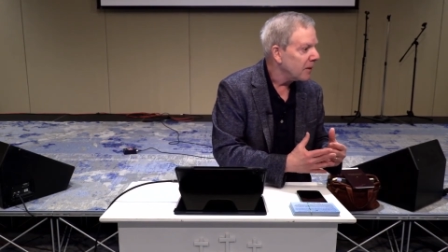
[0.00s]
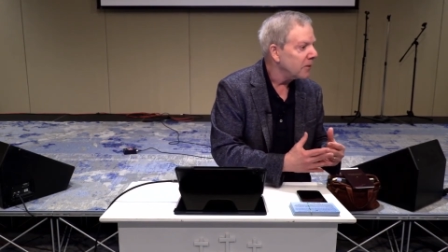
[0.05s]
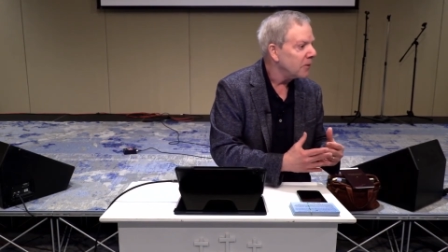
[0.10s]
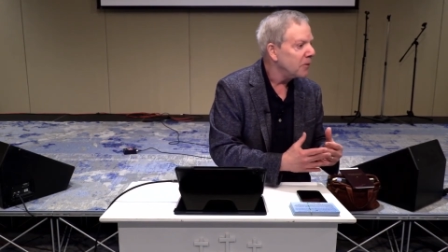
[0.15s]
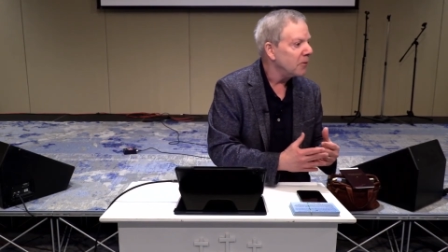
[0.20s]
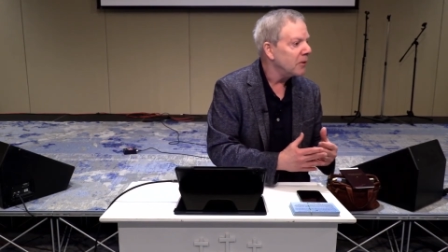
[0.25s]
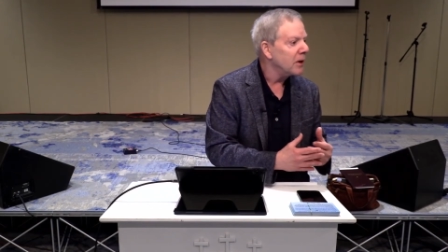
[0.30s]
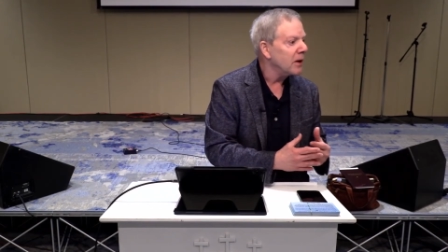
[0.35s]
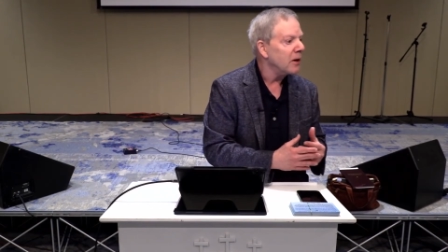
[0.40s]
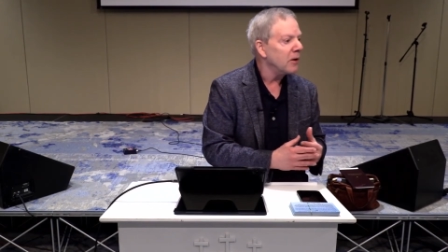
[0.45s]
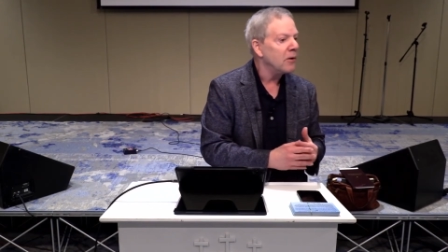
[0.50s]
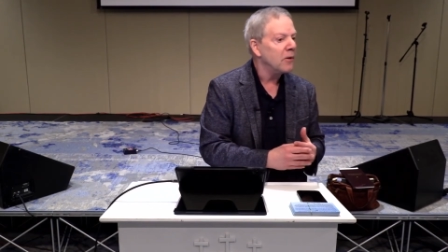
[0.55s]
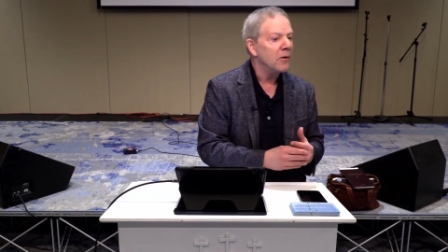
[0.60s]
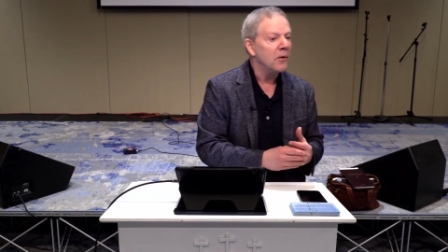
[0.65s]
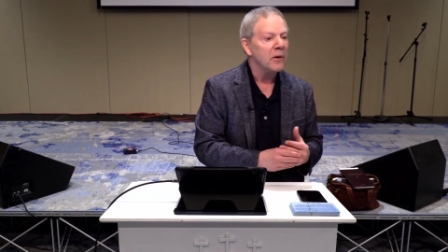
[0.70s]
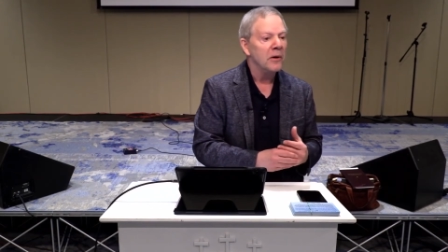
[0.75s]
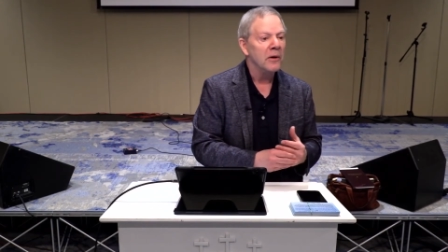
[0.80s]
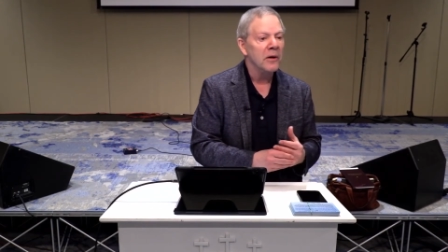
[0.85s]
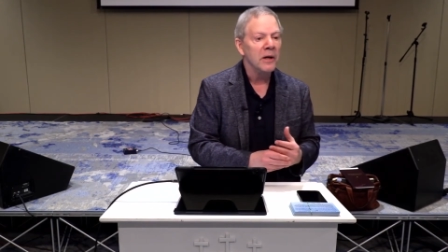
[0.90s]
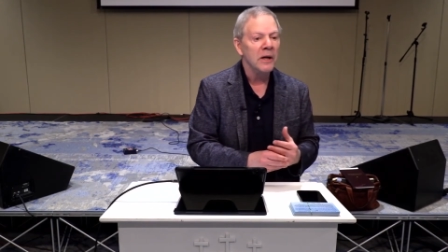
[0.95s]
You
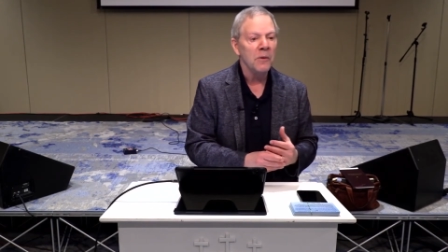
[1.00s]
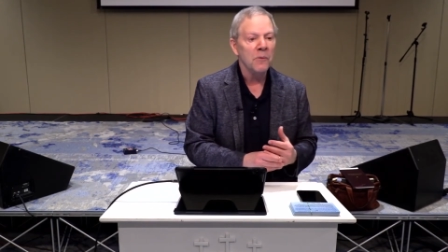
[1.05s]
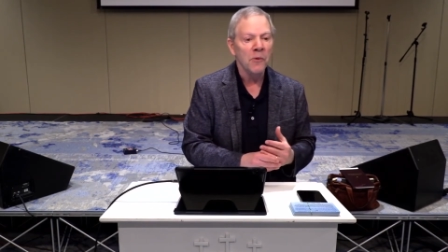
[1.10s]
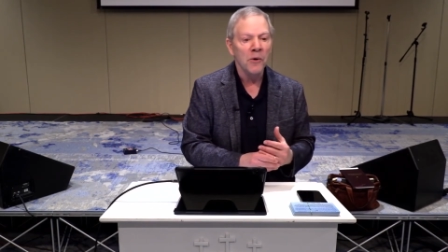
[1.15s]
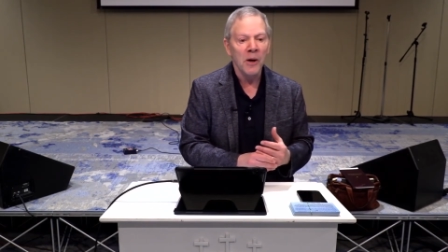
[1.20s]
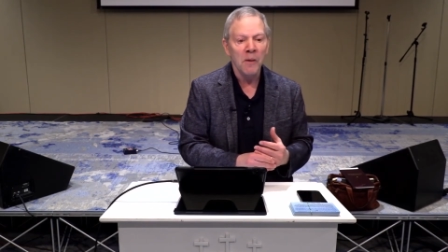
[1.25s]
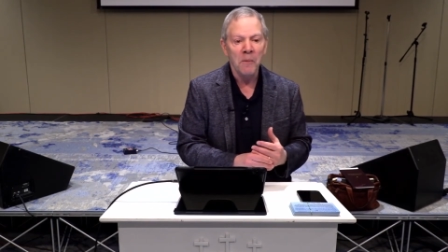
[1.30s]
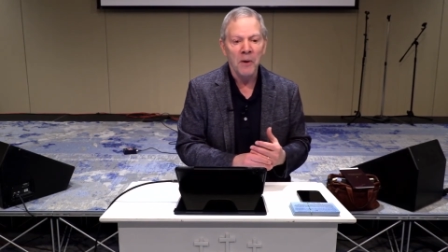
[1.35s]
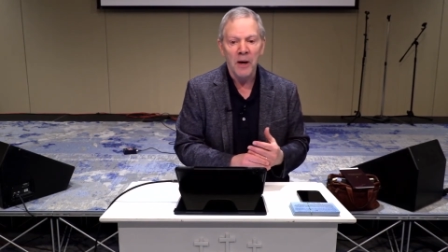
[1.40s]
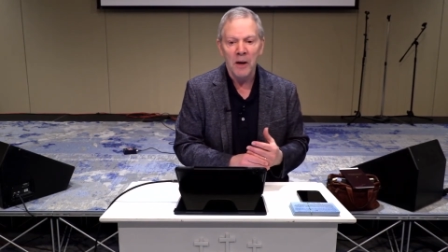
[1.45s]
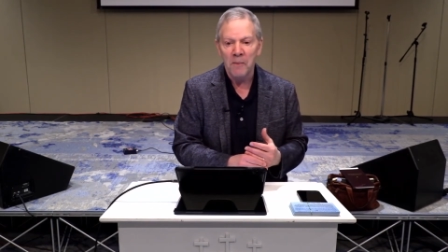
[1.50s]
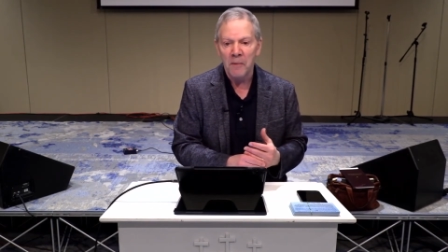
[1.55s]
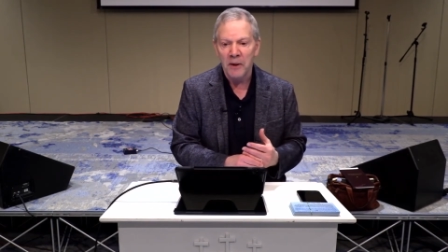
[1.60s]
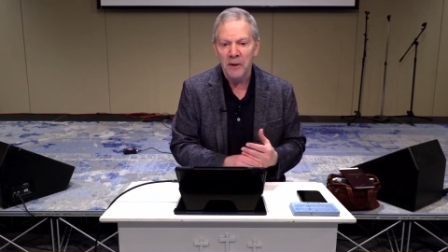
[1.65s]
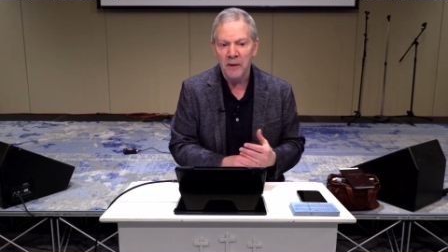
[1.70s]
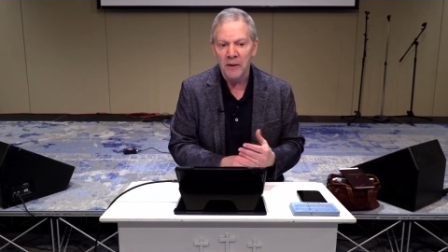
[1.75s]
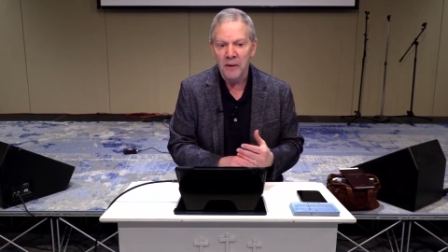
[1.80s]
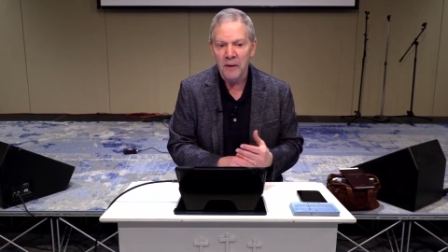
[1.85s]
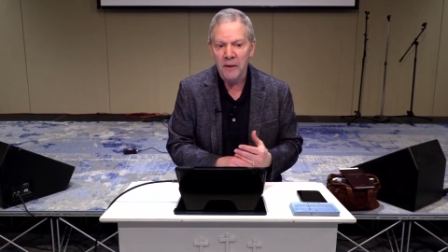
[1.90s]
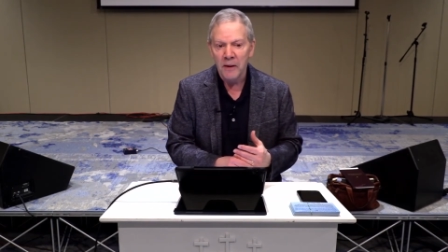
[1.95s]
can see where I'm
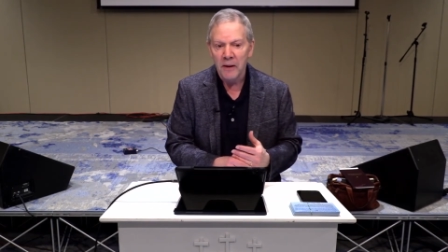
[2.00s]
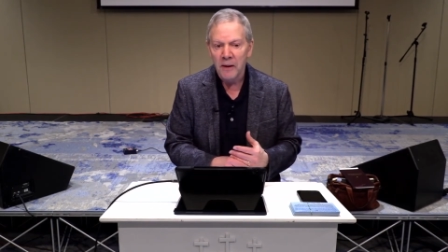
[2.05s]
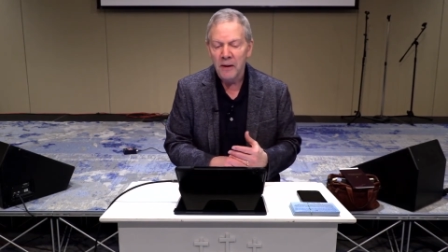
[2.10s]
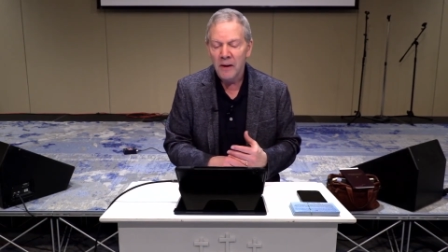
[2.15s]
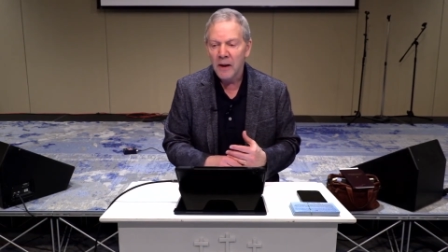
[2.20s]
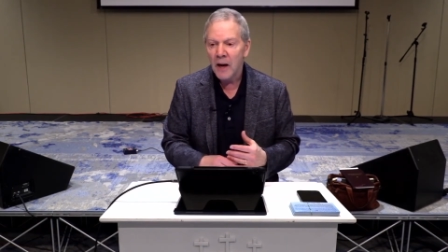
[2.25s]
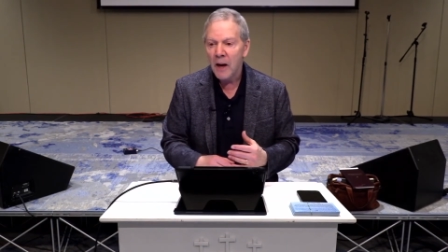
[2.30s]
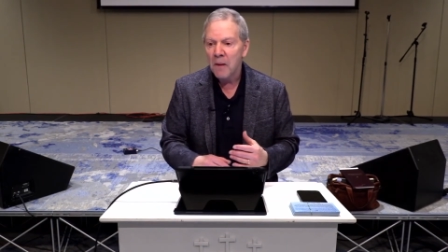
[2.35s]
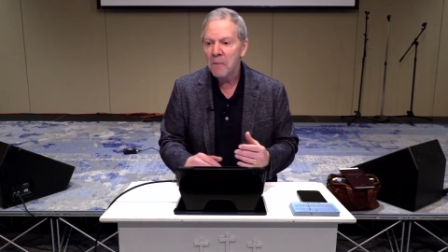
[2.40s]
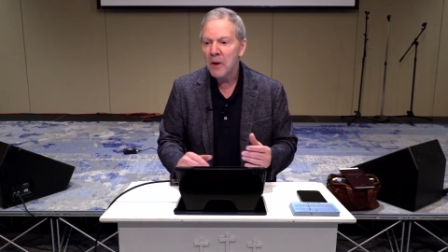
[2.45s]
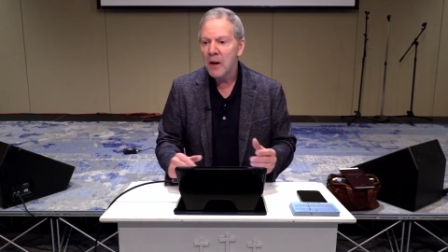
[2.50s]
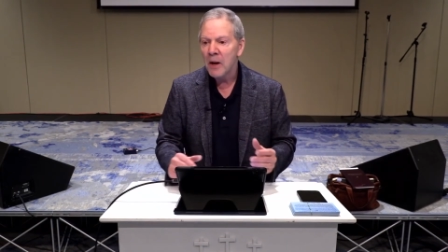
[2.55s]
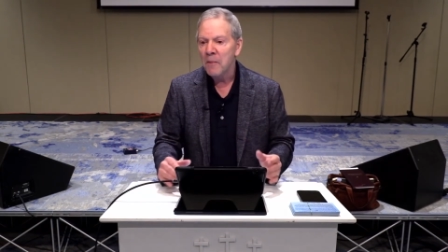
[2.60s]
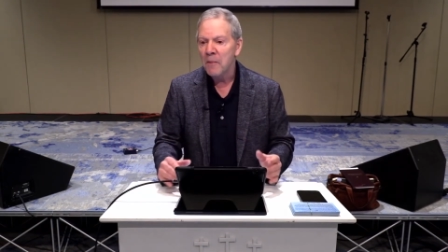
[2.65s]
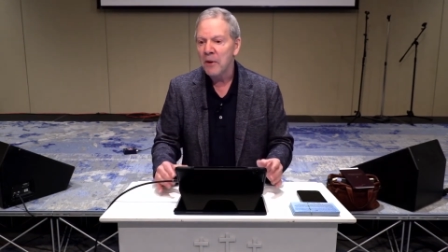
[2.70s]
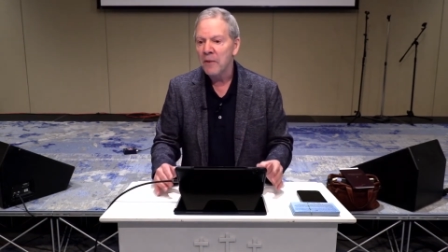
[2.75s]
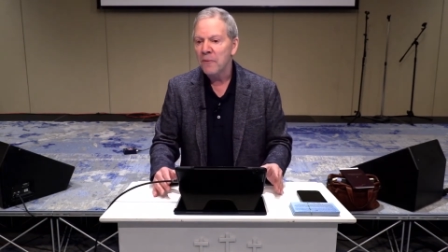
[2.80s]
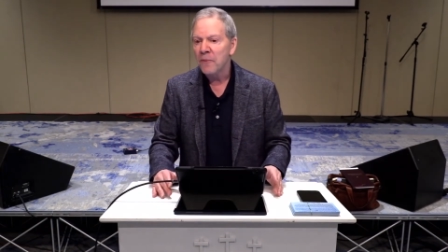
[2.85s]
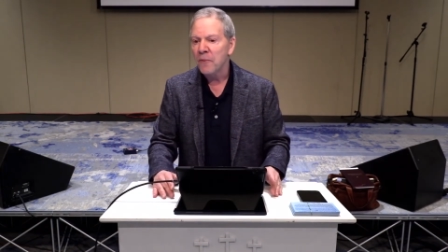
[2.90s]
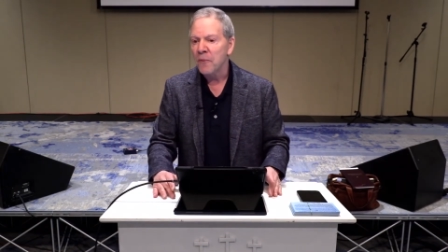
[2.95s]
coming. I'm
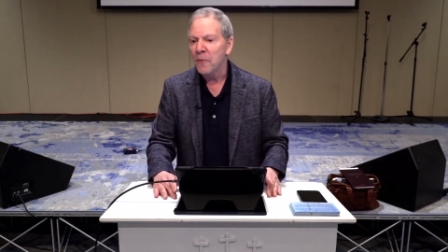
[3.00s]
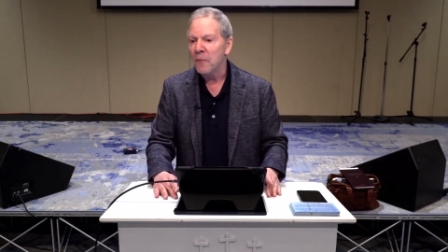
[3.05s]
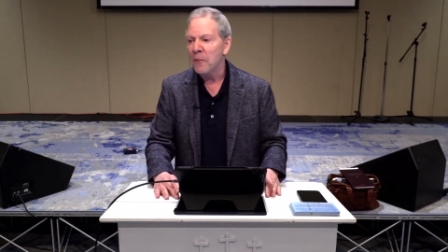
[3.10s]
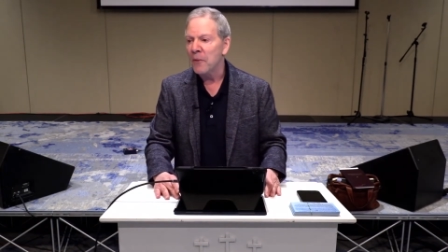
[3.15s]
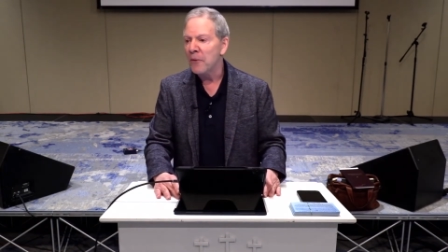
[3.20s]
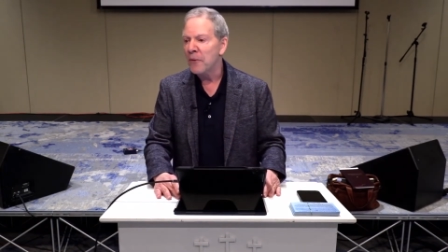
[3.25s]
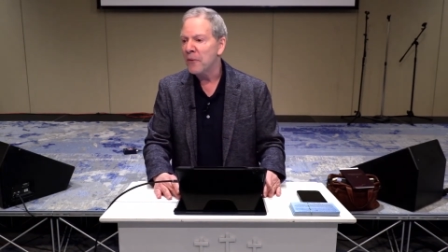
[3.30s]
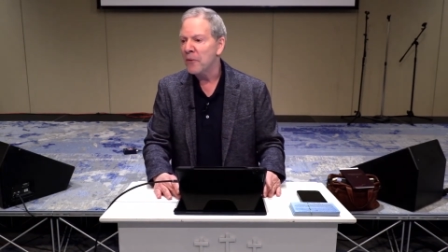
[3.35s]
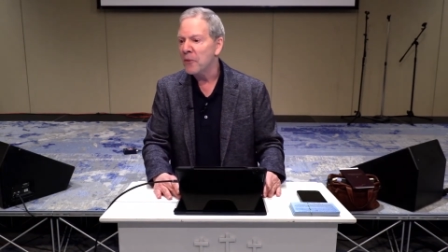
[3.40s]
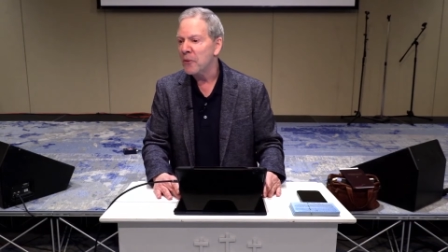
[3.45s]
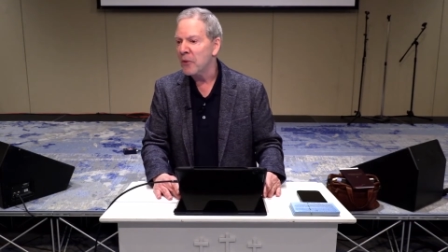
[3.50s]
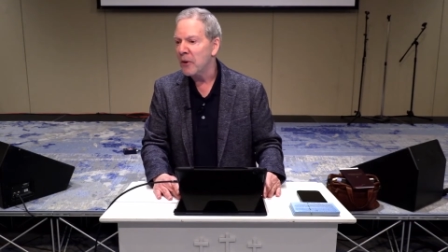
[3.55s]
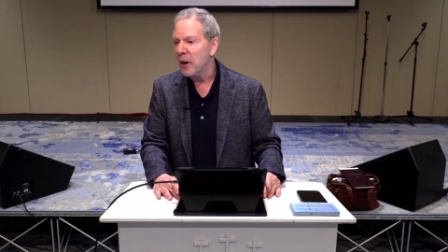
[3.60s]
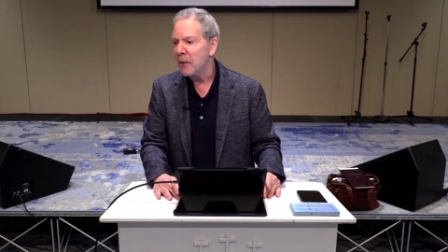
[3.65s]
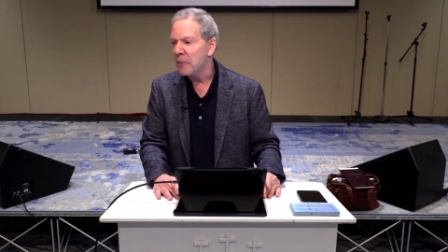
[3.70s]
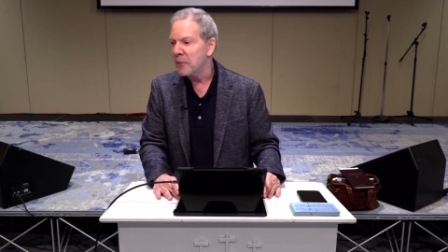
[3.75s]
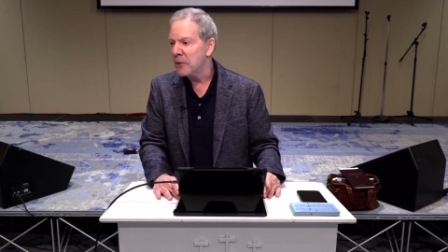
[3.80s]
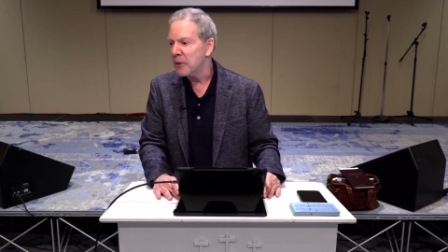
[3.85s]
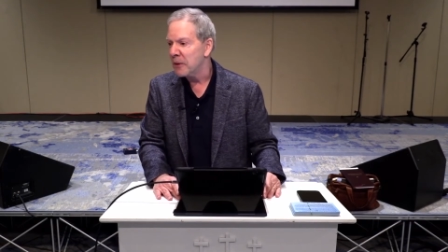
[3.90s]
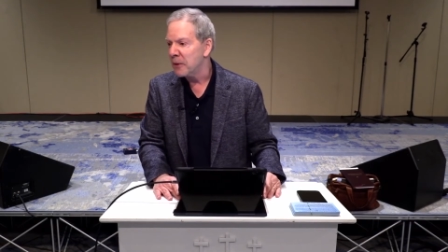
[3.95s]
coming from a third
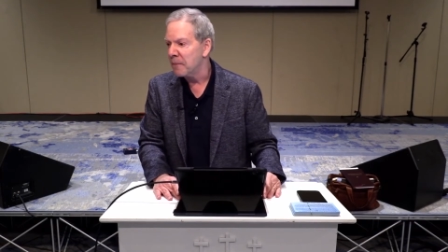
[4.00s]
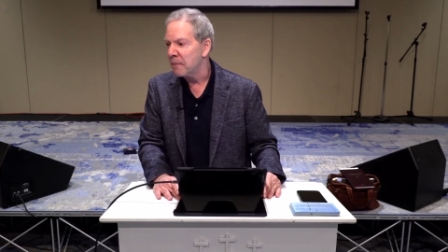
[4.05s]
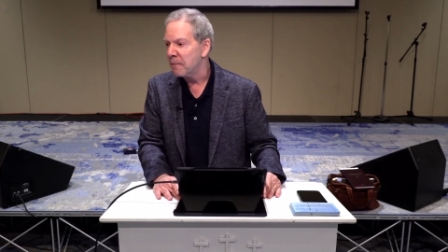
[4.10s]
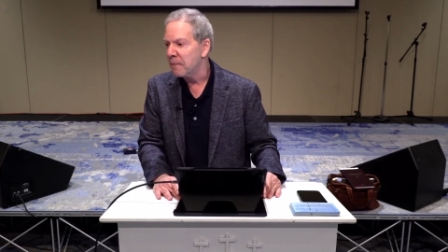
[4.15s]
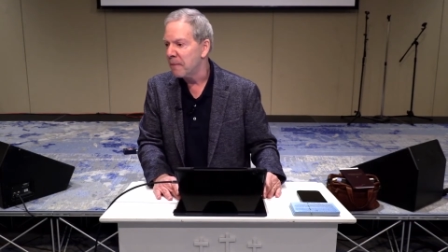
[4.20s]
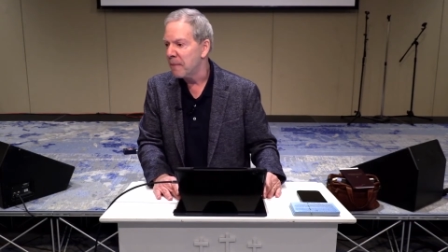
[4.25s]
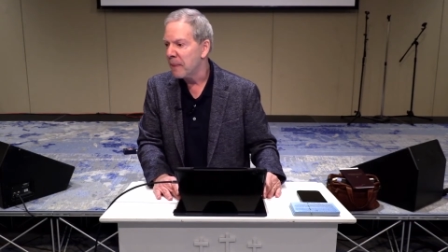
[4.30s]
option,